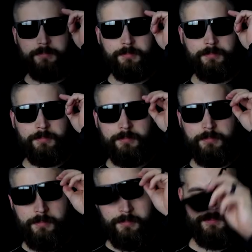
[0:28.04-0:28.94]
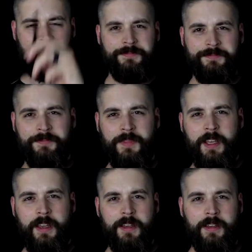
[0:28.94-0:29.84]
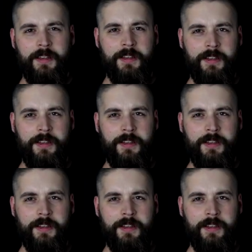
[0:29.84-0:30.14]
No one is speaking in this clip.